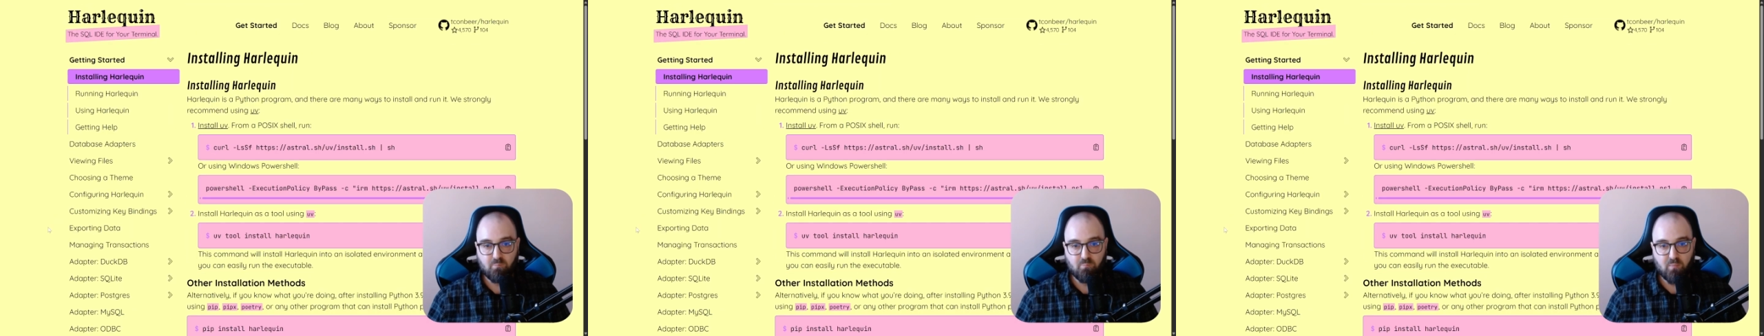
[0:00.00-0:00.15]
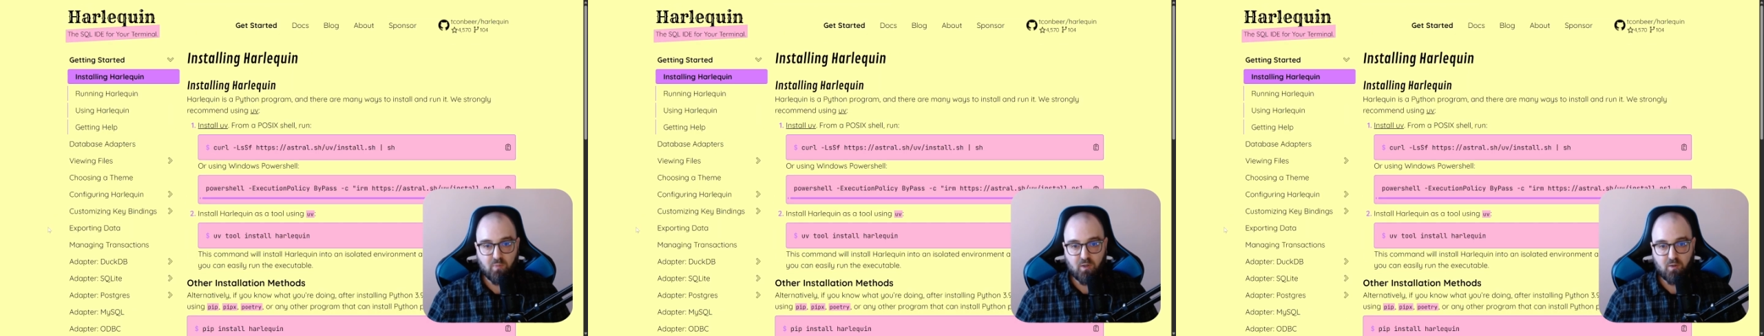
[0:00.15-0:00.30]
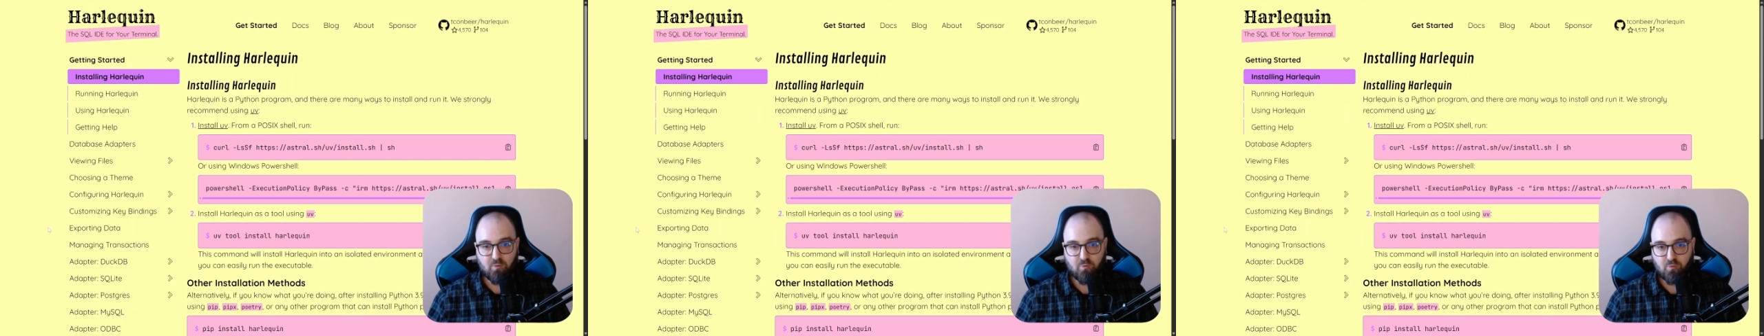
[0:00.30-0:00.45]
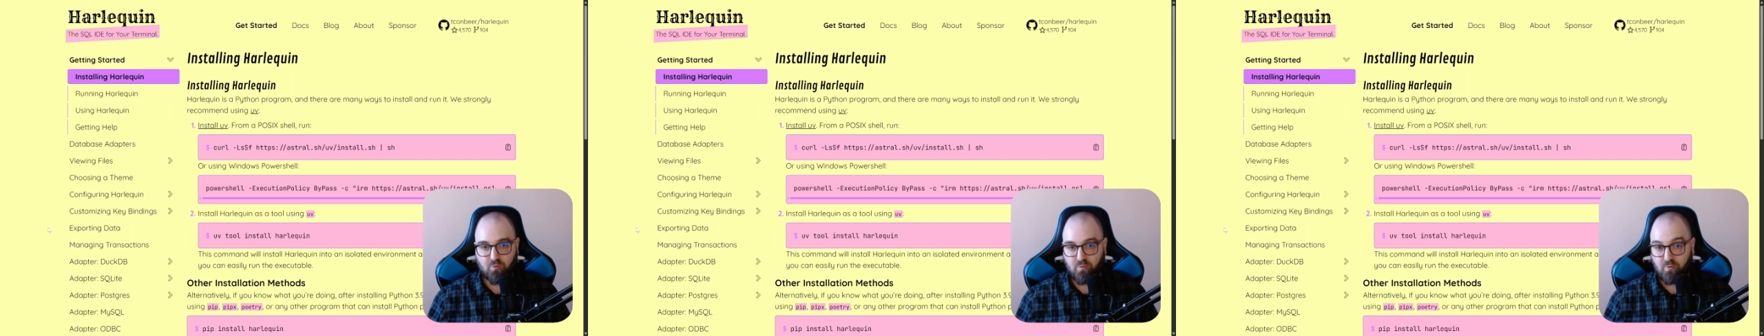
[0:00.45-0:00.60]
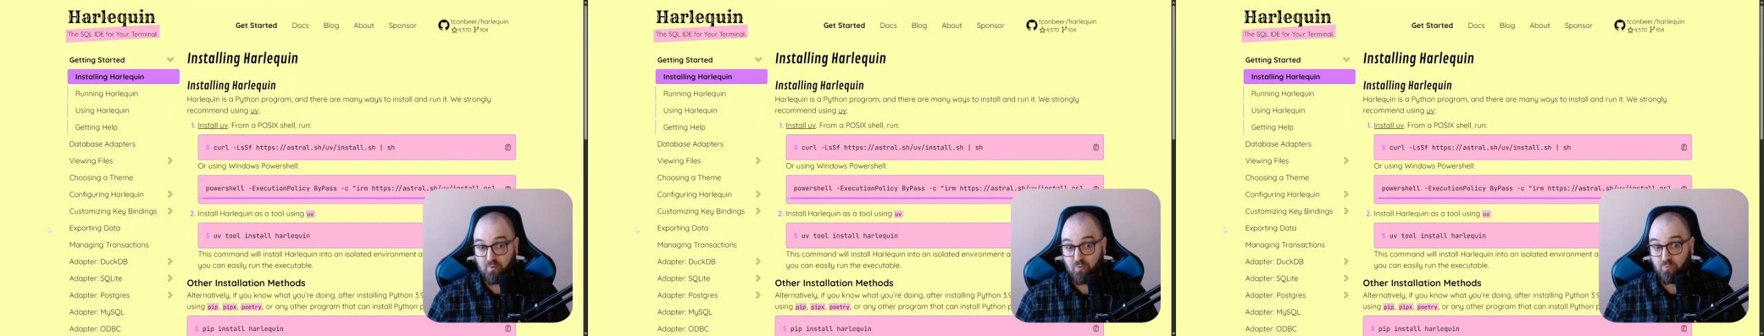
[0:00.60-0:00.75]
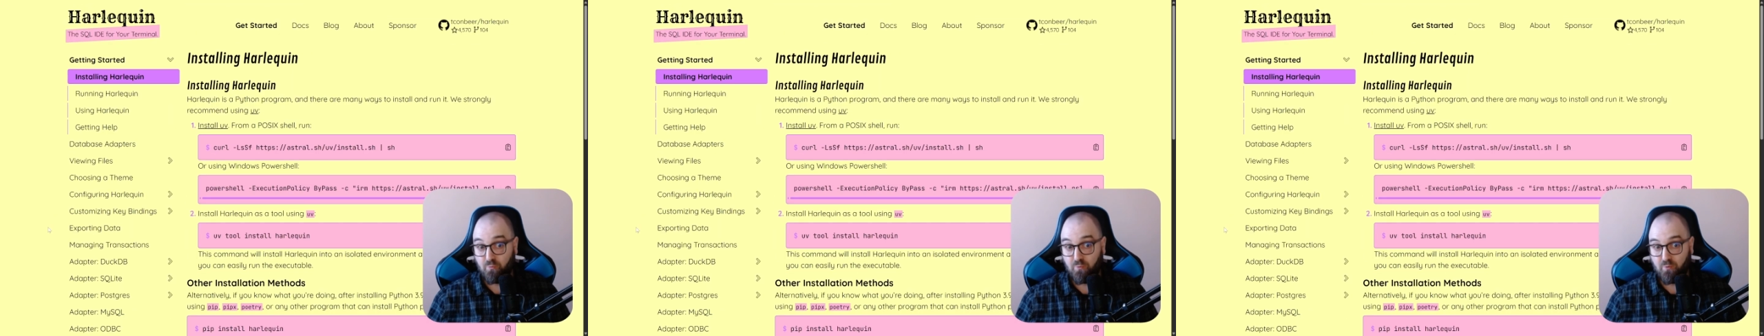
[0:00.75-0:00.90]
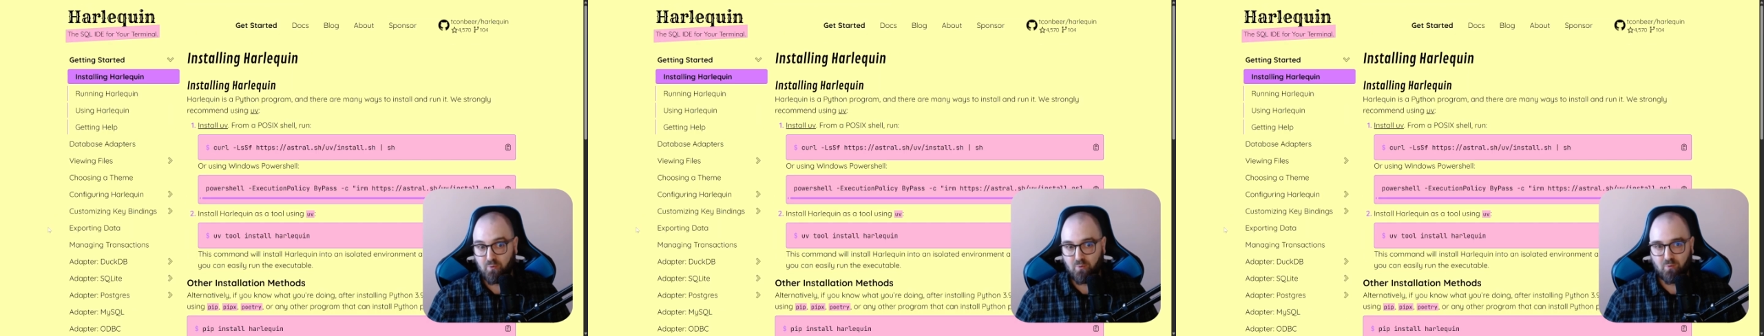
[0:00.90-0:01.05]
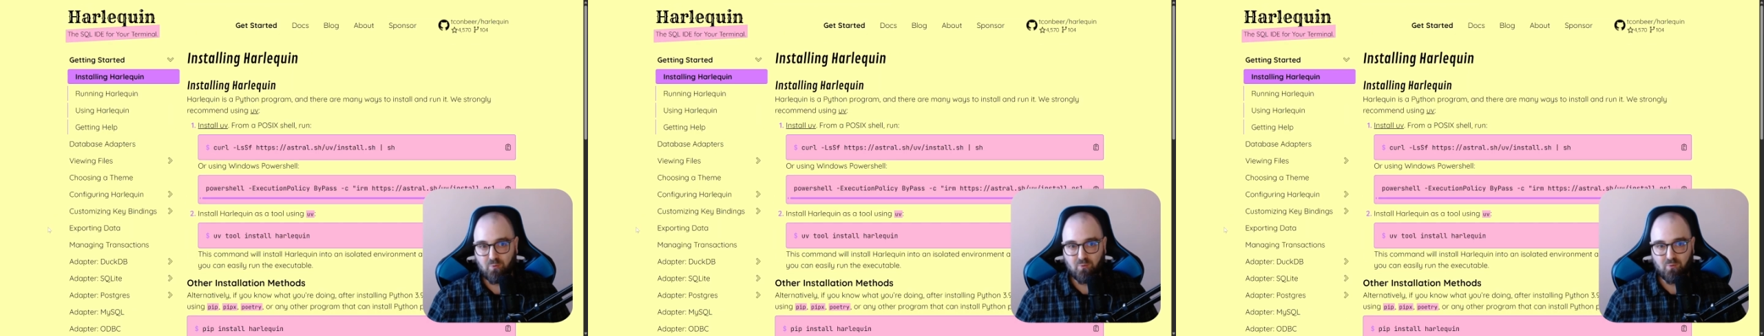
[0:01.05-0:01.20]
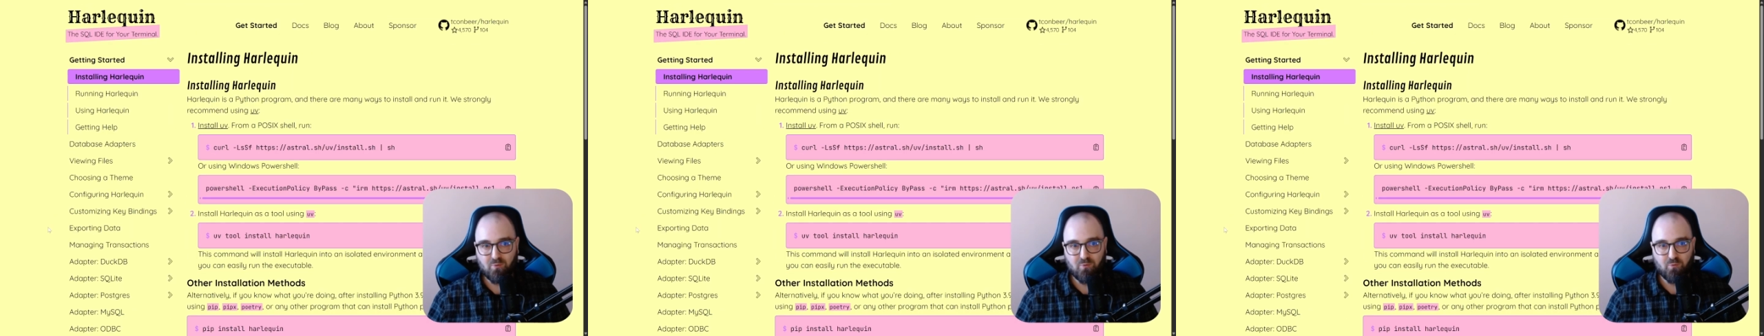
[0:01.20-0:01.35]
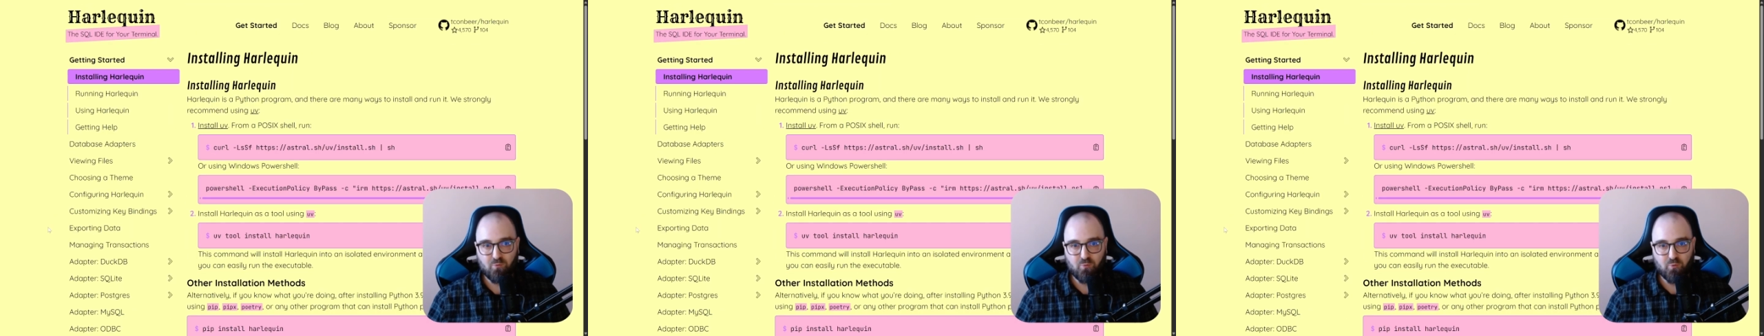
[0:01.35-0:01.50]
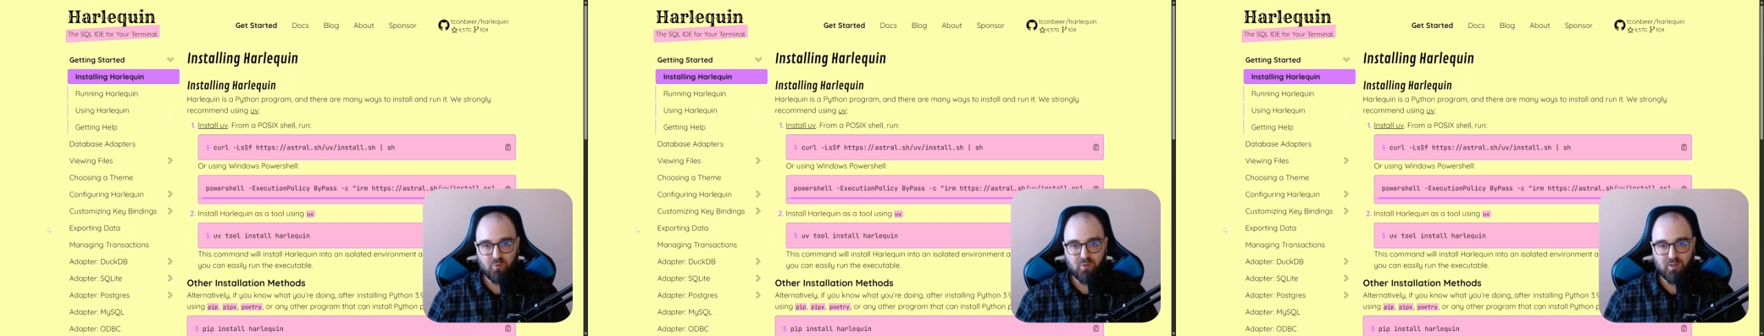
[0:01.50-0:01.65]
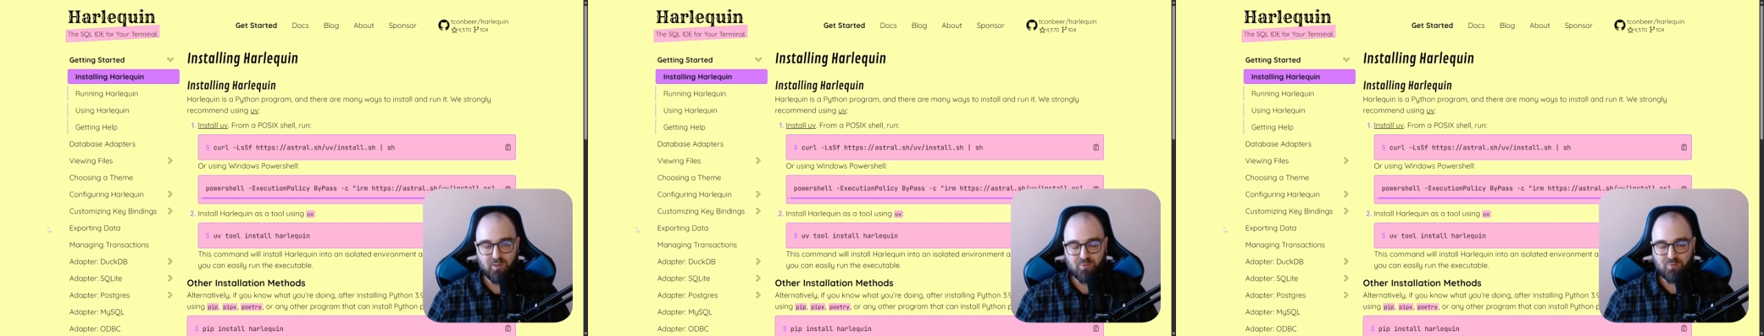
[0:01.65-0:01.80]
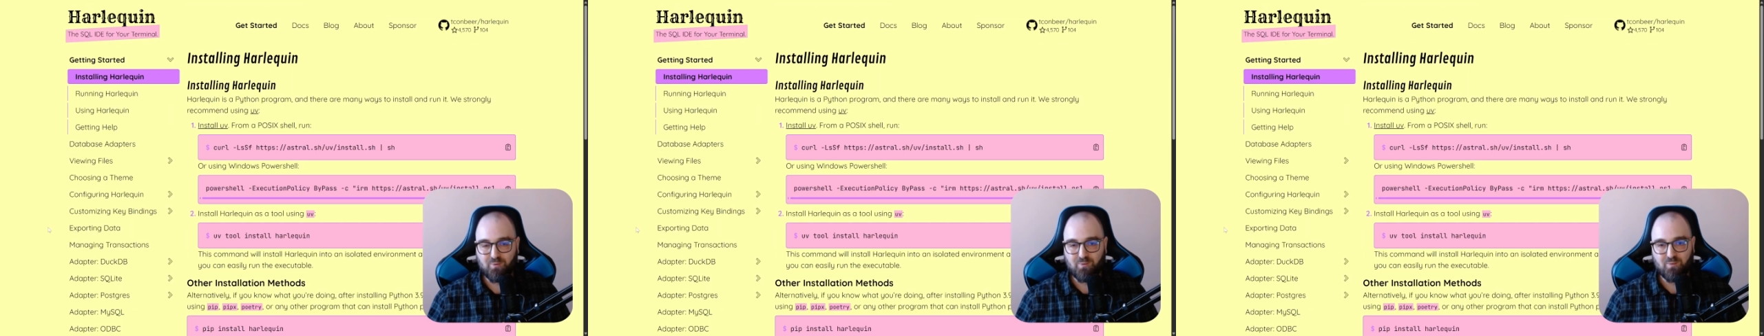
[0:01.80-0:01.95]
mouse if you
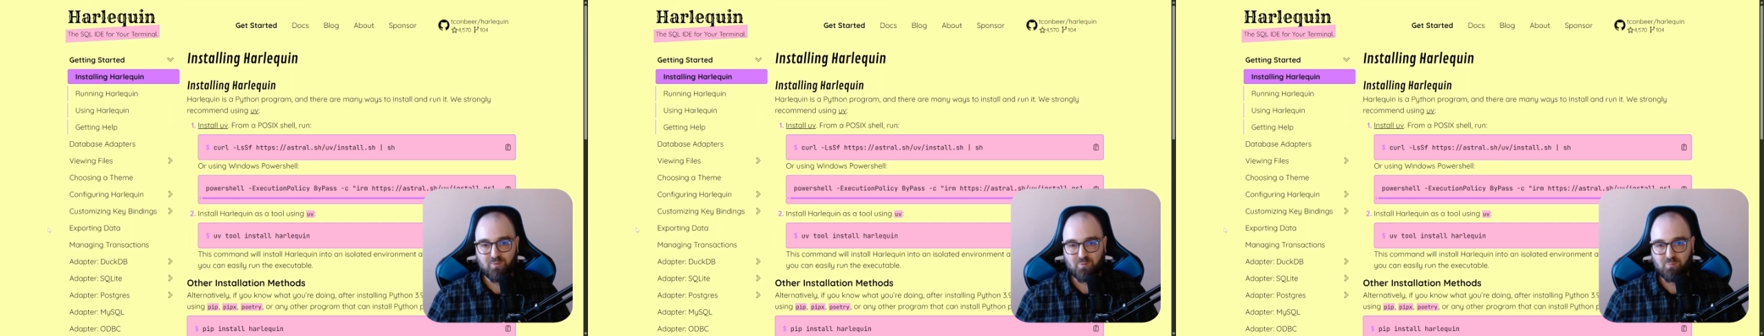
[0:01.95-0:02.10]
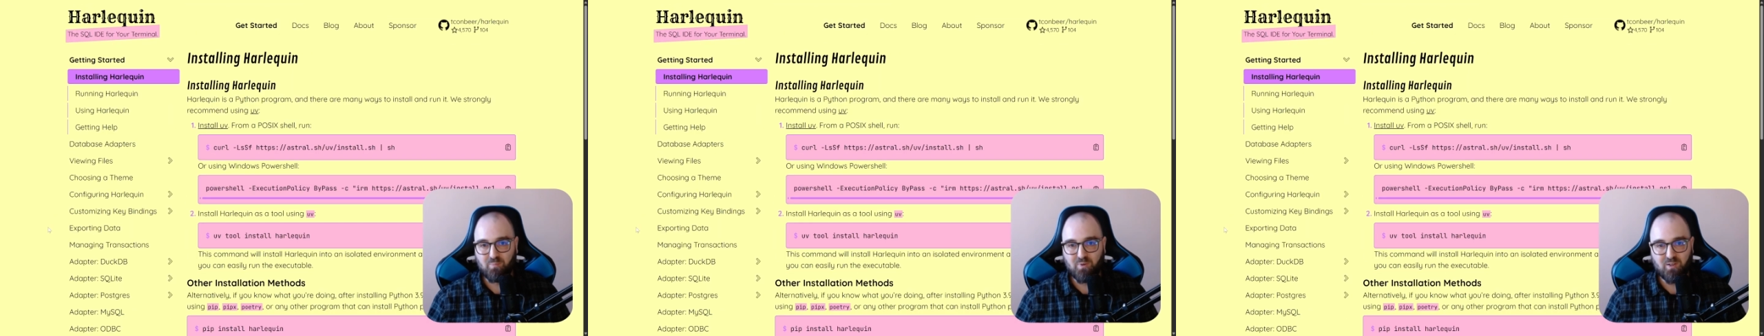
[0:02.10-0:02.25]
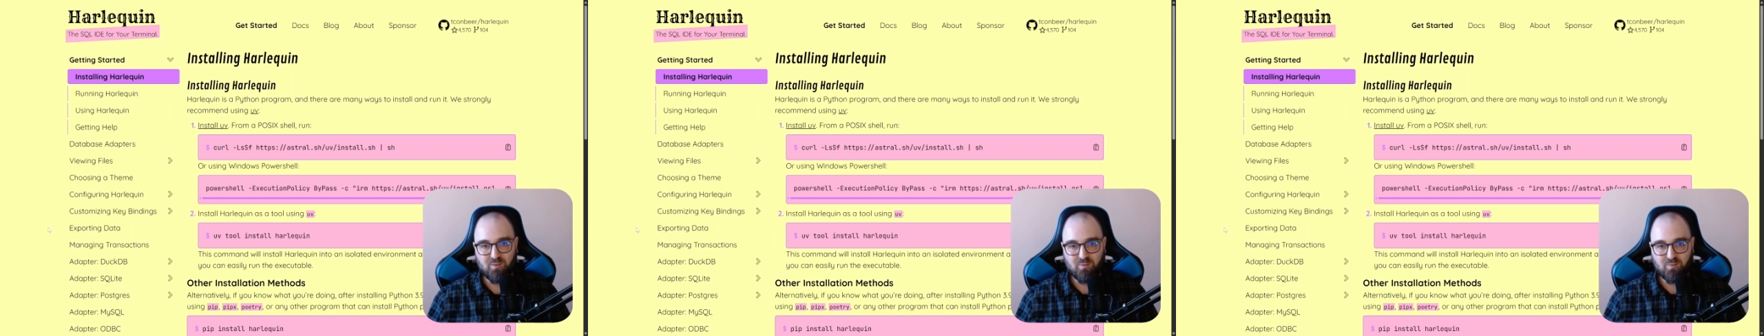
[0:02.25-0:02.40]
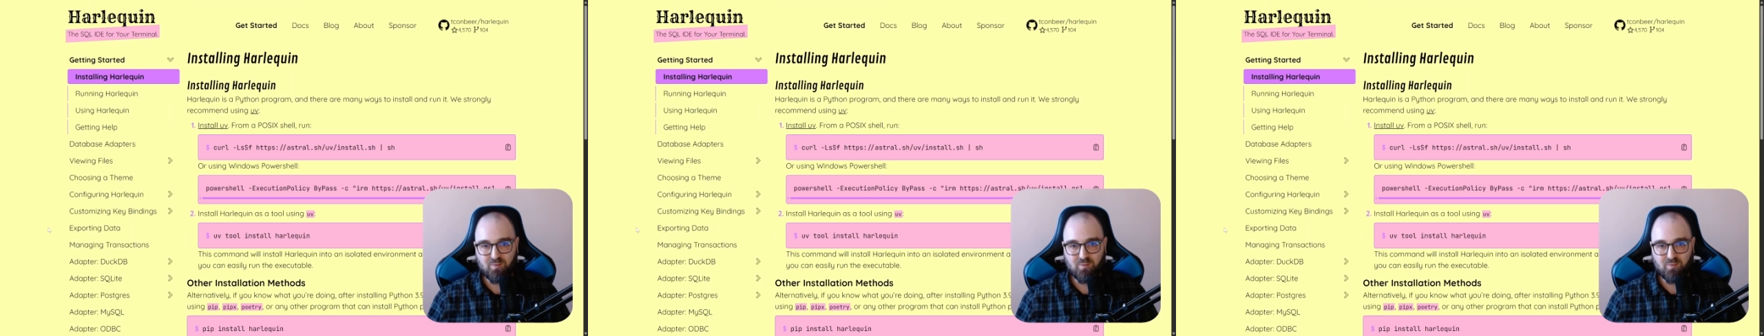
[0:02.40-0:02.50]
like to use mouse,